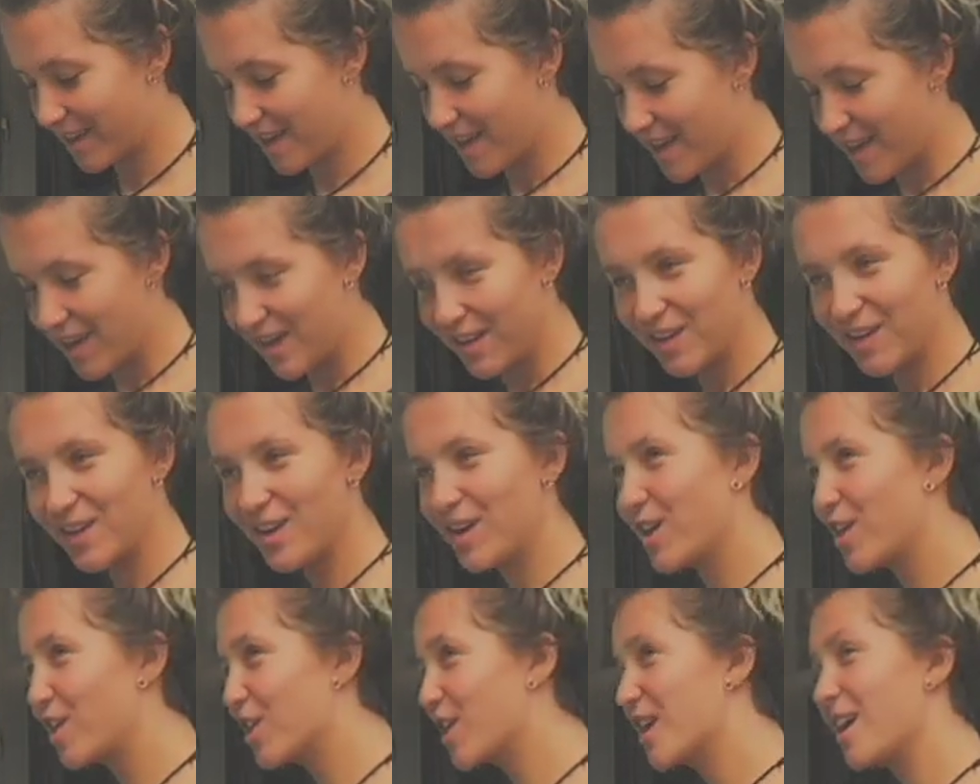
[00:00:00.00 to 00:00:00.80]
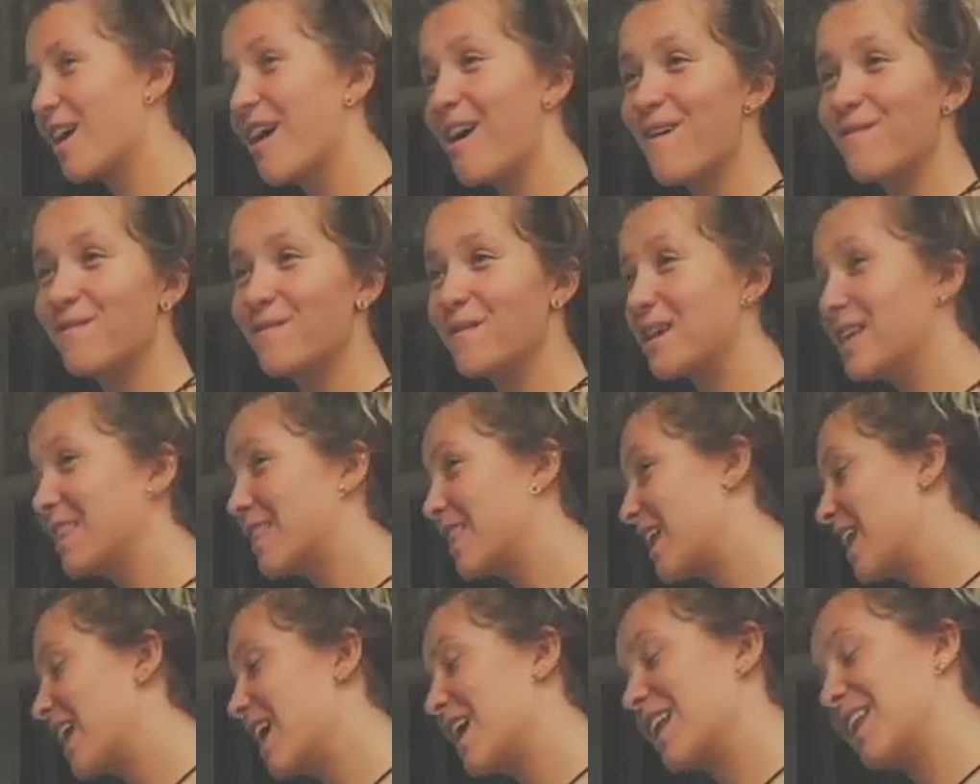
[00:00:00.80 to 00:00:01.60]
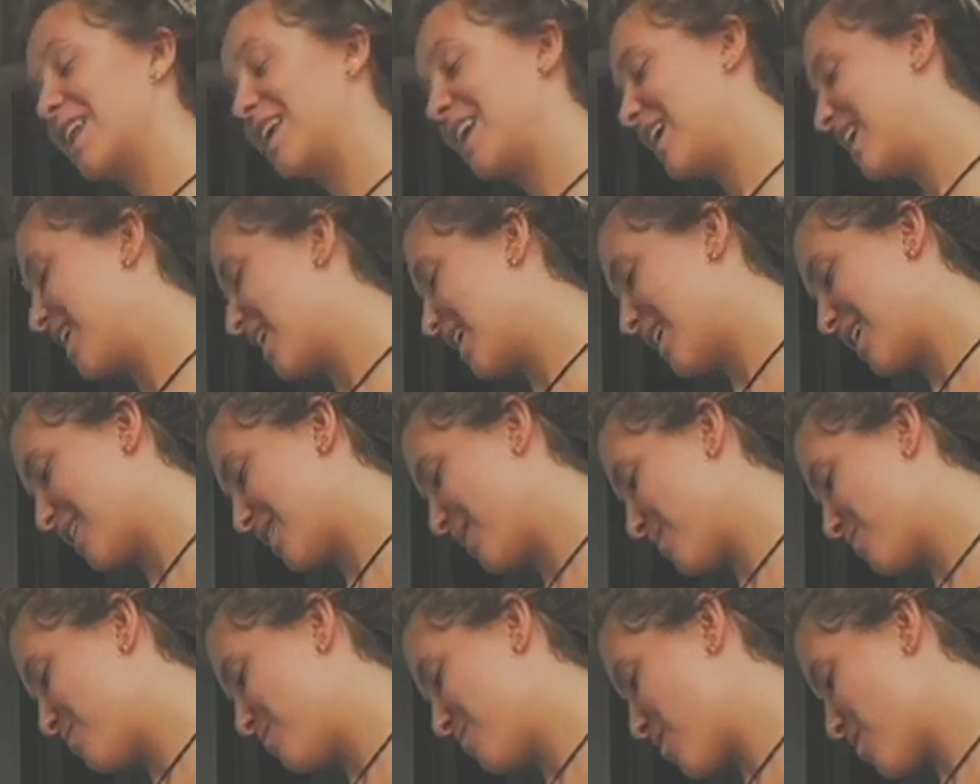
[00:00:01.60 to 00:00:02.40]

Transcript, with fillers: You're the coffee that I need in the